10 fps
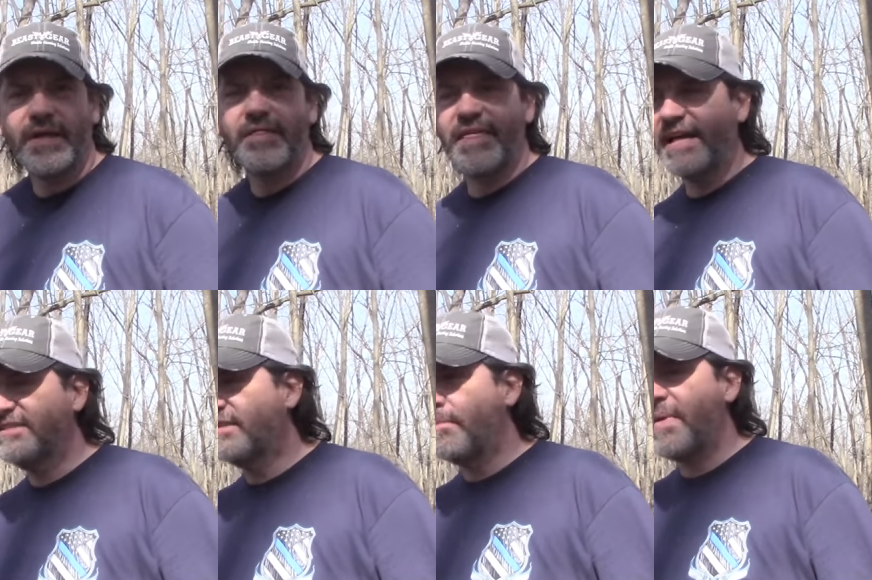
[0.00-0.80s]

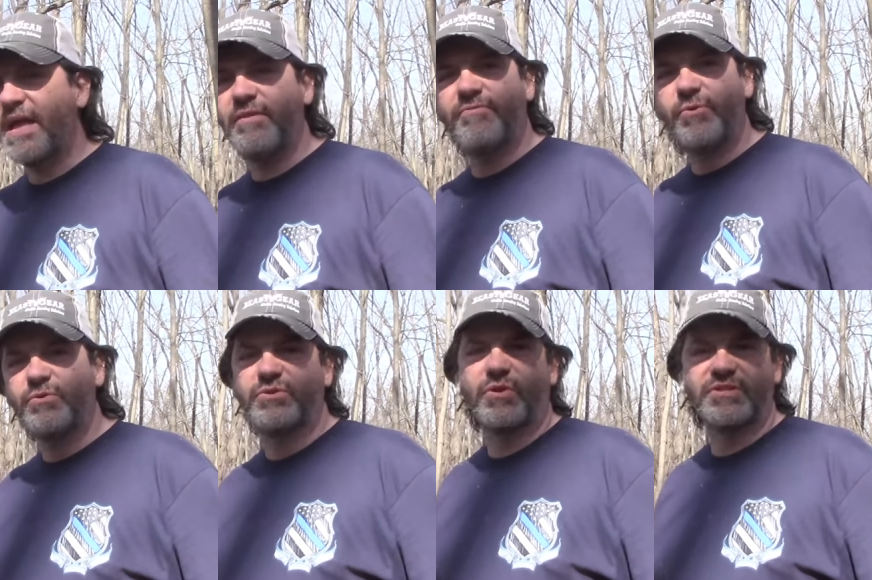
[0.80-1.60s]
that's the main
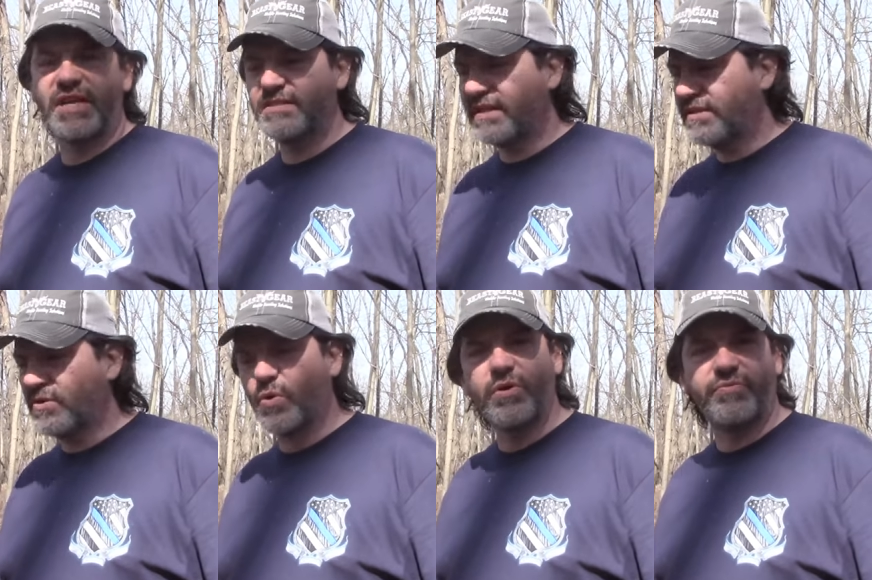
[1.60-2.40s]
food source. That's like the
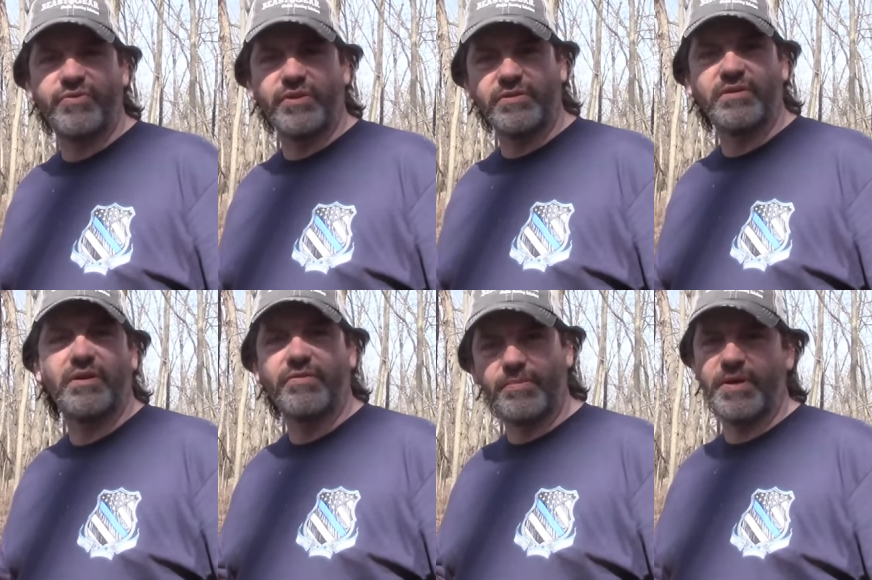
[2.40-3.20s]
cornfield
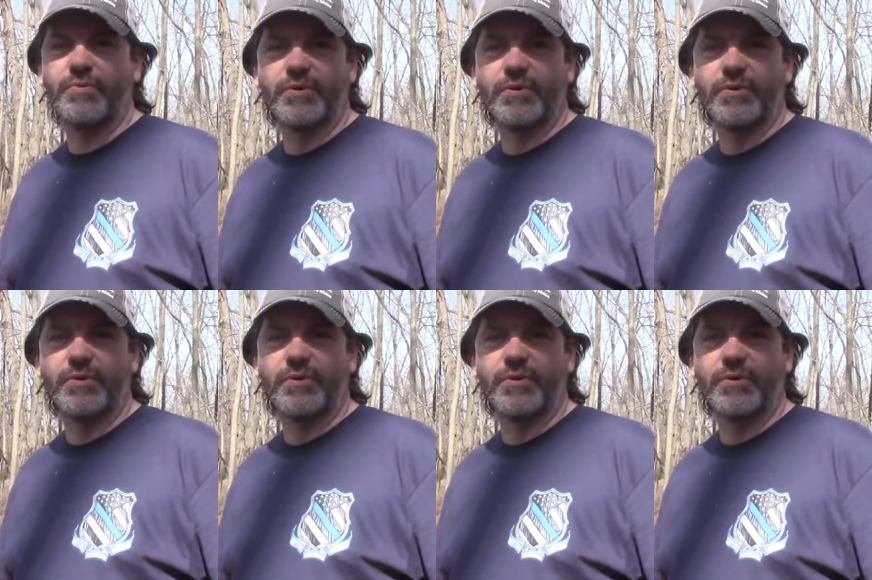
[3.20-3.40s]
of the big